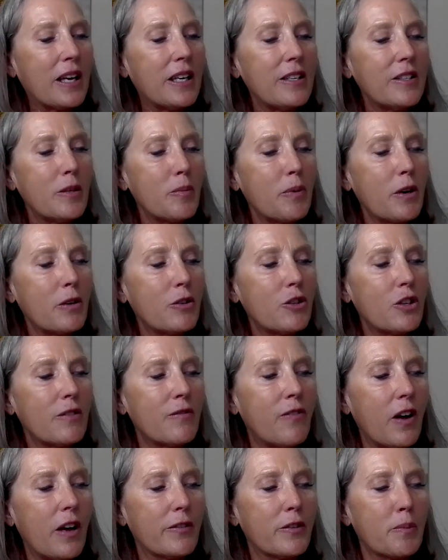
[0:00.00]
Jackie's approach
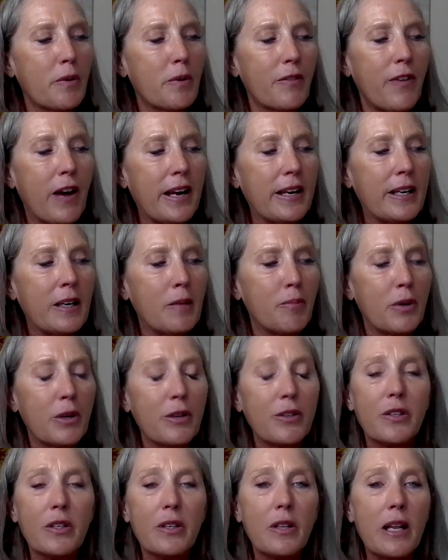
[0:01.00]
involves providing
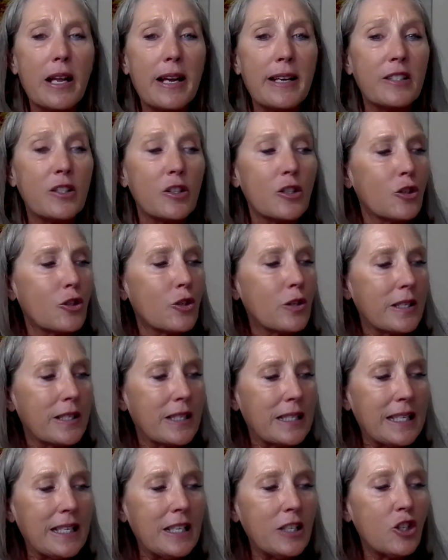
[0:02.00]
personalized
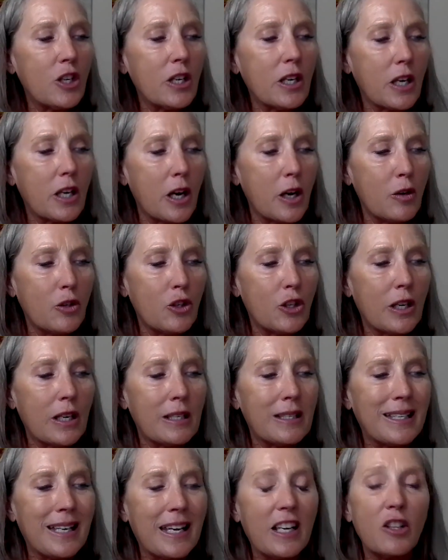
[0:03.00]
strategic
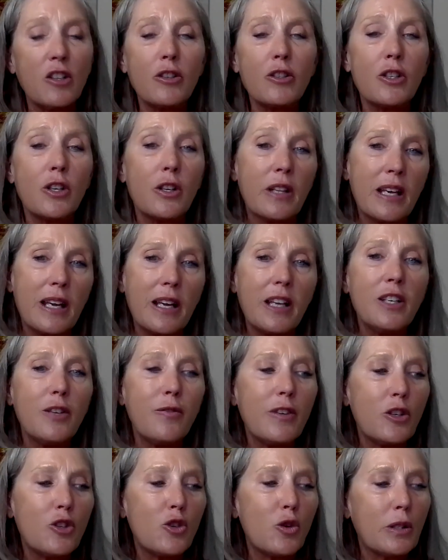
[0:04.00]
coaching tailored to the
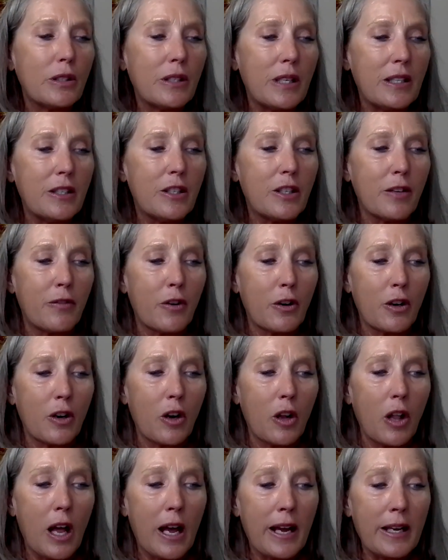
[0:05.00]
individual needs of her
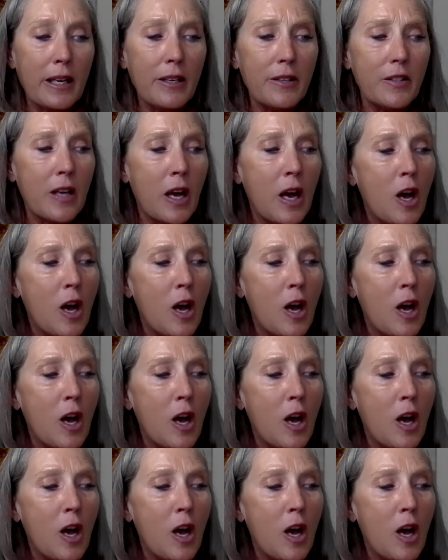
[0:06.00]
clients,